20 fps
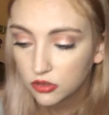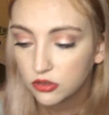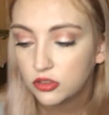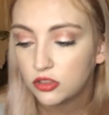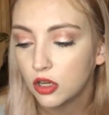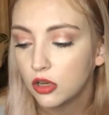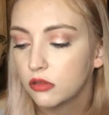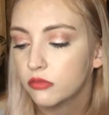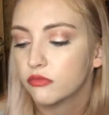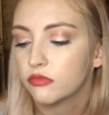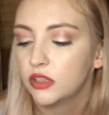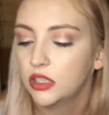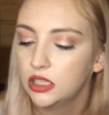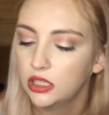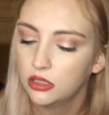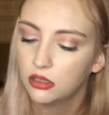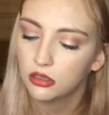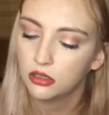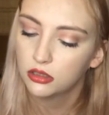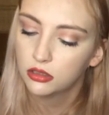don't really
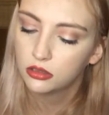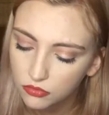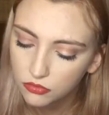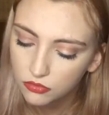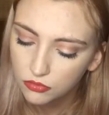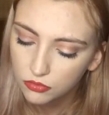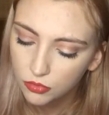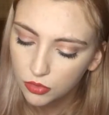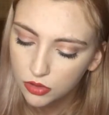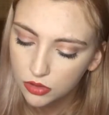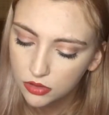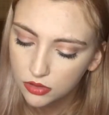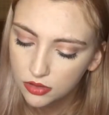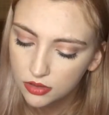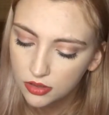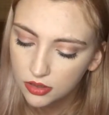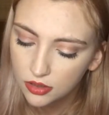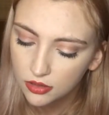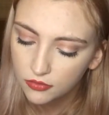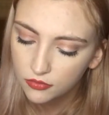like ones
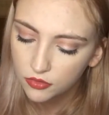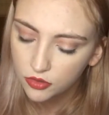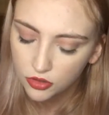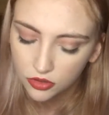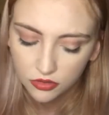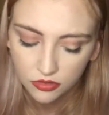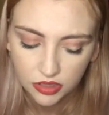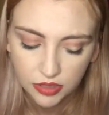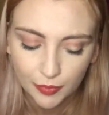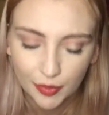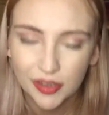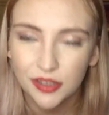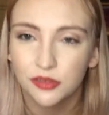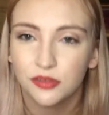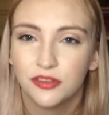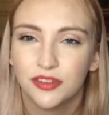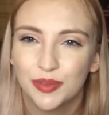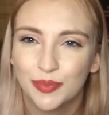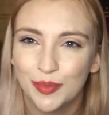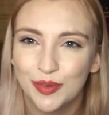that I've got to spread
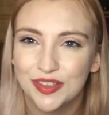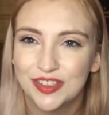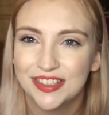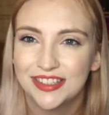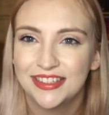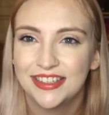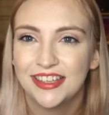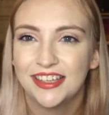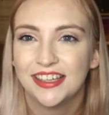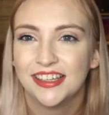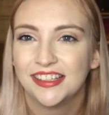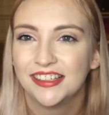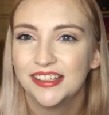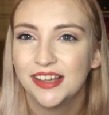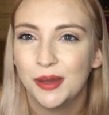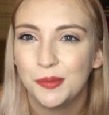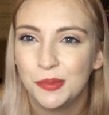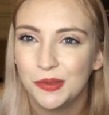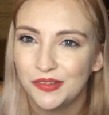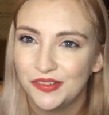onto my skin.
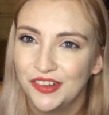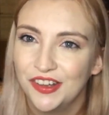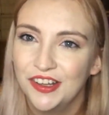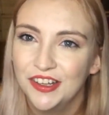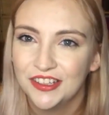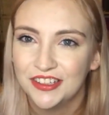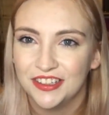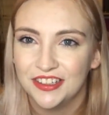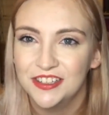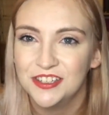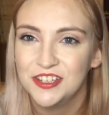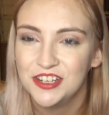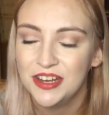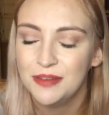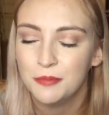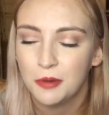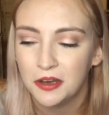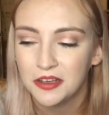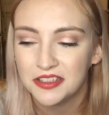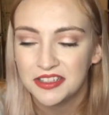I prefer like
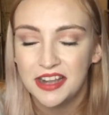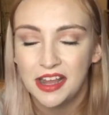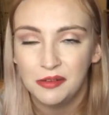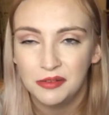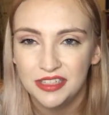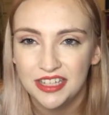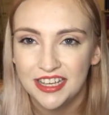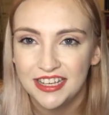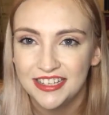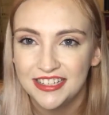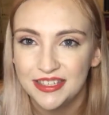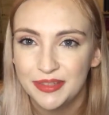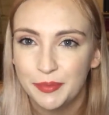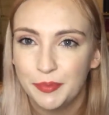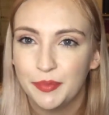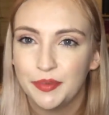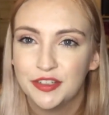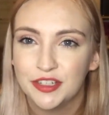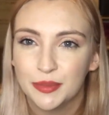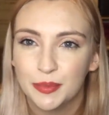sheet masks nowadays,
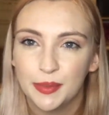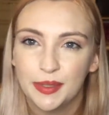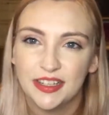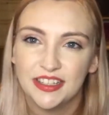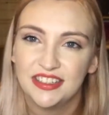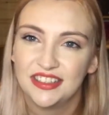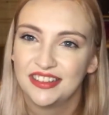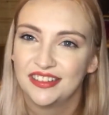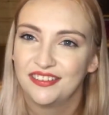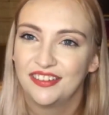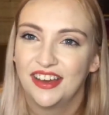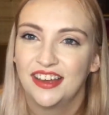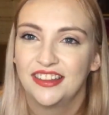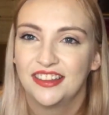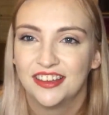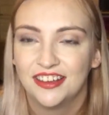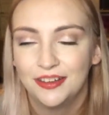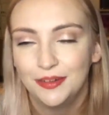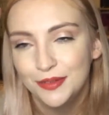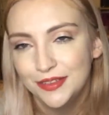just because of the fact
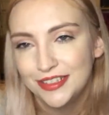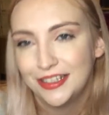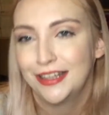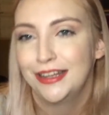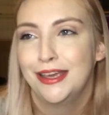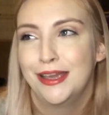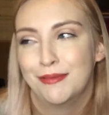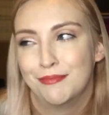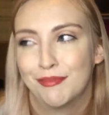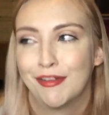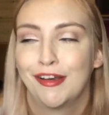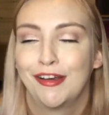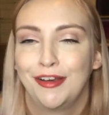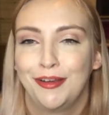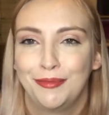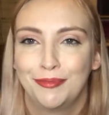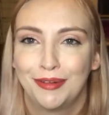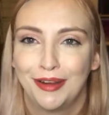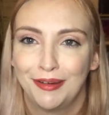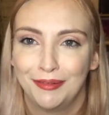that I just get it in my
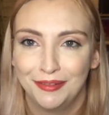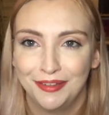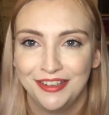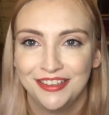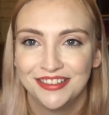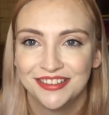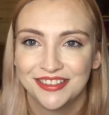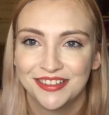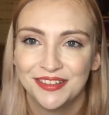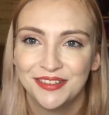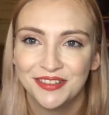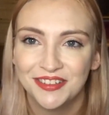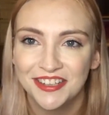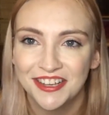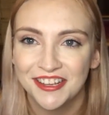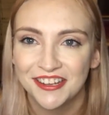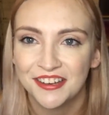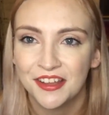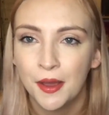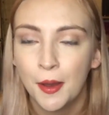eyebrow and it's
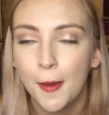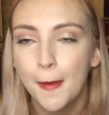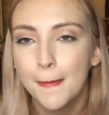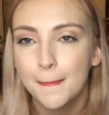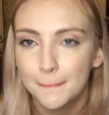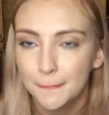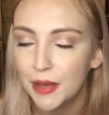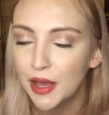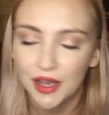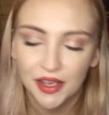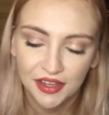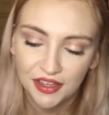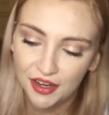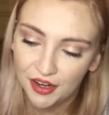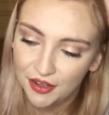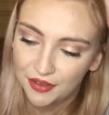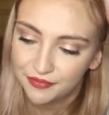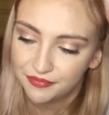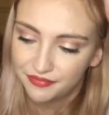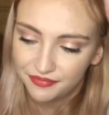annoying. But you
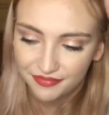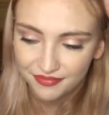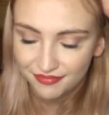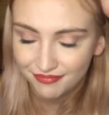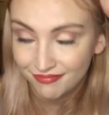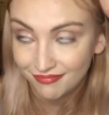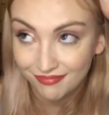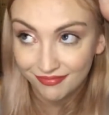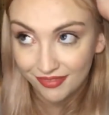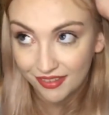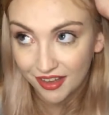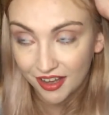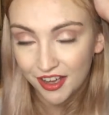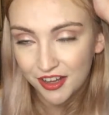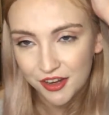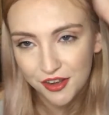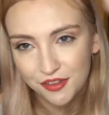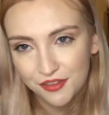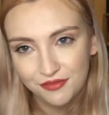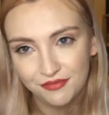know, I
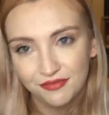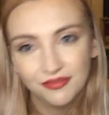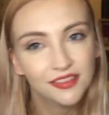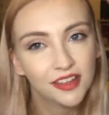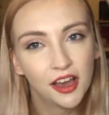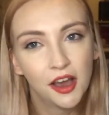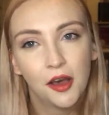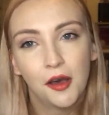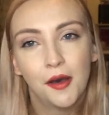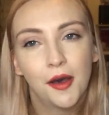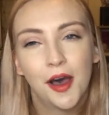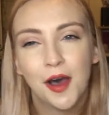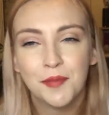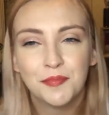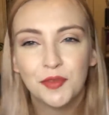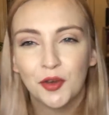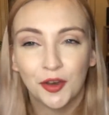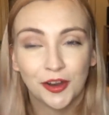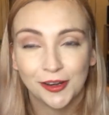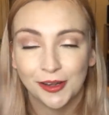know
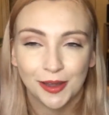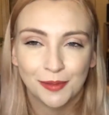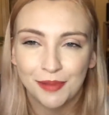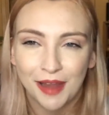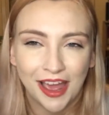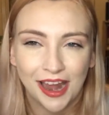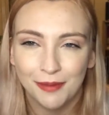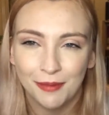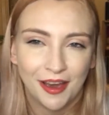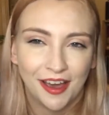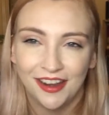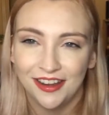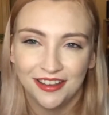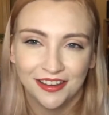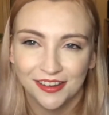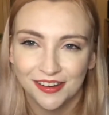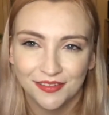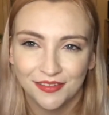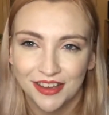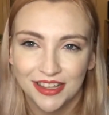I'm not going to complain about any
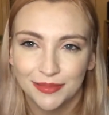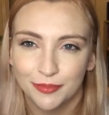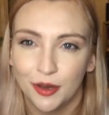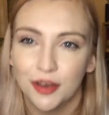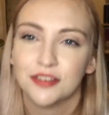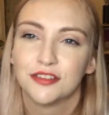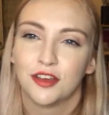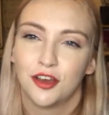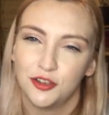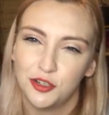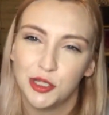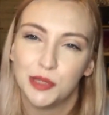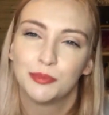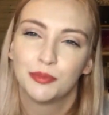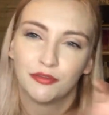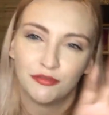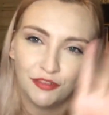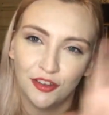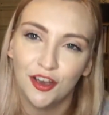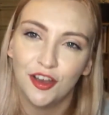kind of face mask. I just
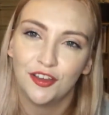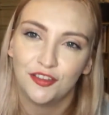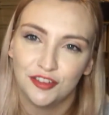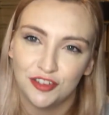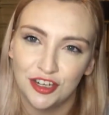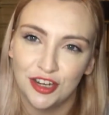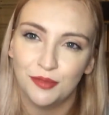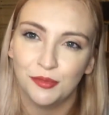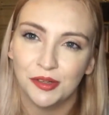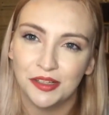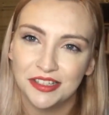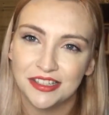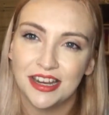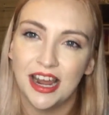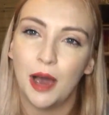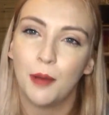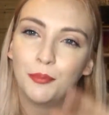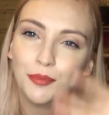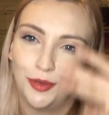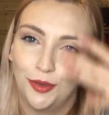prefer the sheet ones
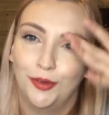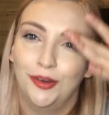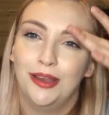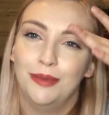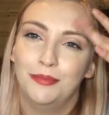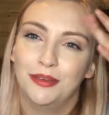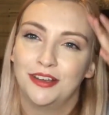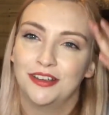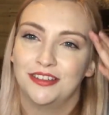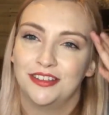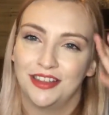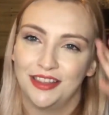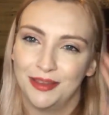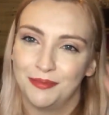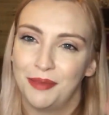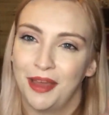now purely because of the